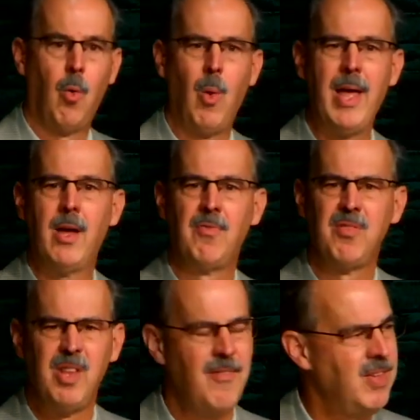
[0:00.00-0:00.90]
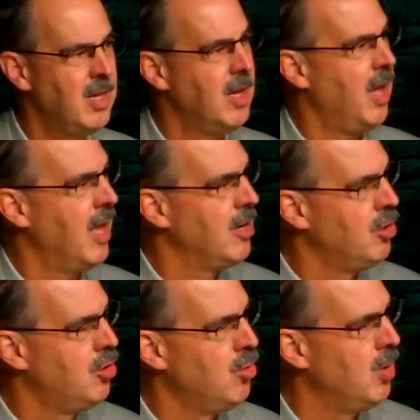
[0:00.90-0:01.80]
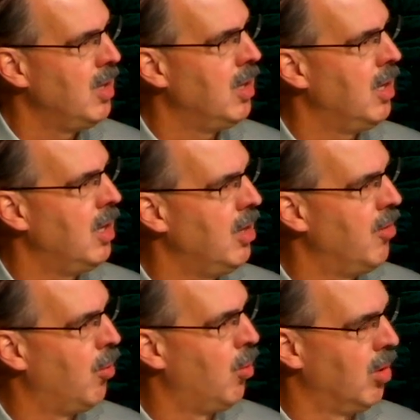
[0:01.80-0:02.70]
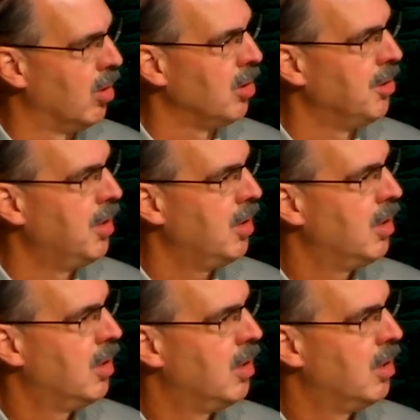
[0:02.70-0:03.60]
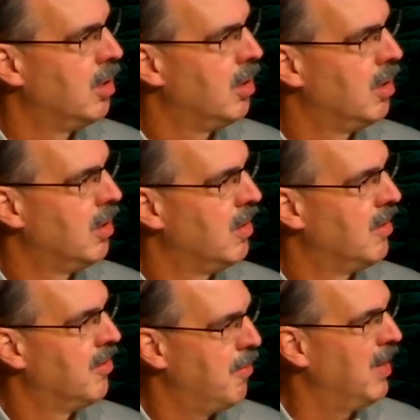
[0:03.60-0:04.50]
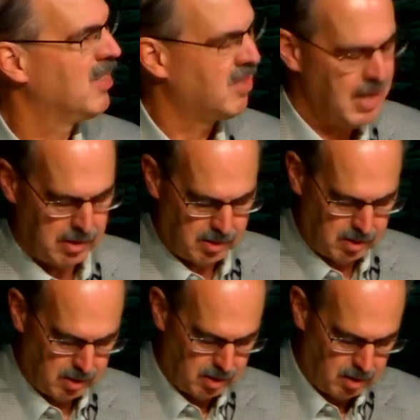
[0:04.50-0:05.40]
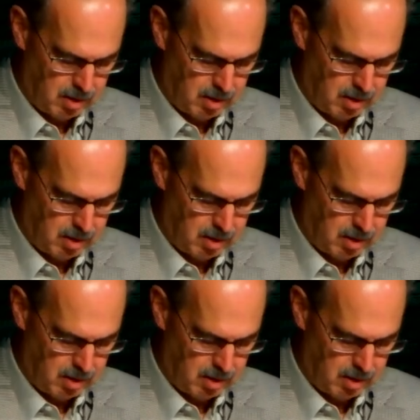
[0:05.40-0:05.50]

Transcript: a way of living and doing in the world that makes sense,